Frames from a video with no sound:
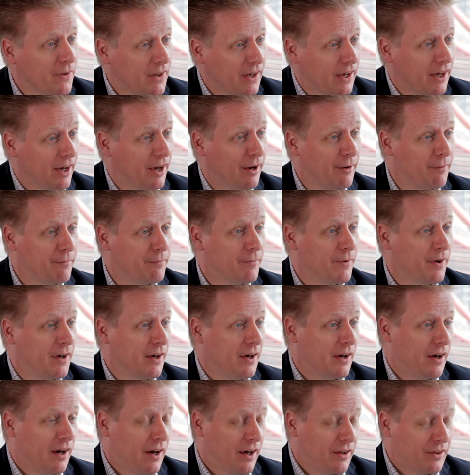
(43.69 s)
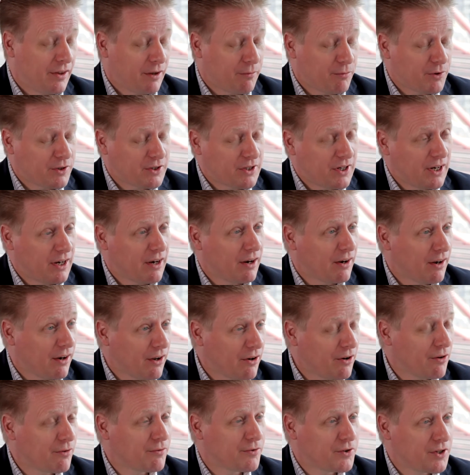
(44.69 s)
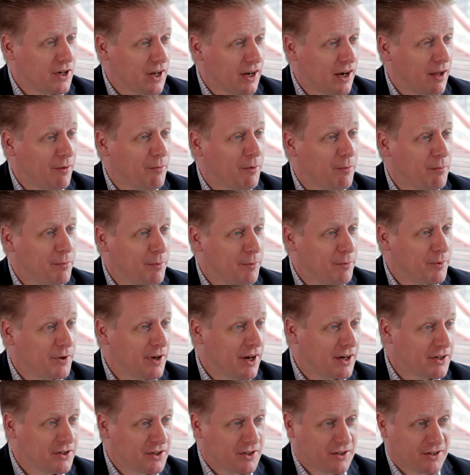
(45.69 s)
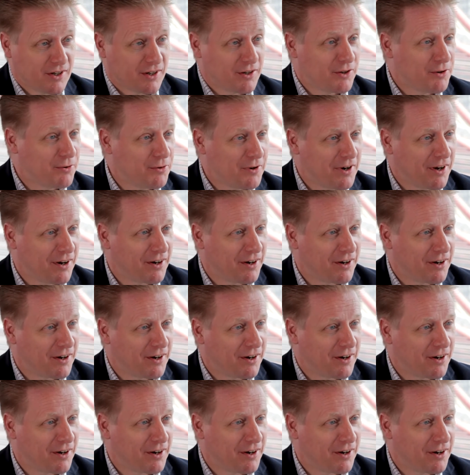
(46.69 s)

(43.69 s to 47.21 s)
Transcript: I think we've seen a lot of CLM implementations, and you and I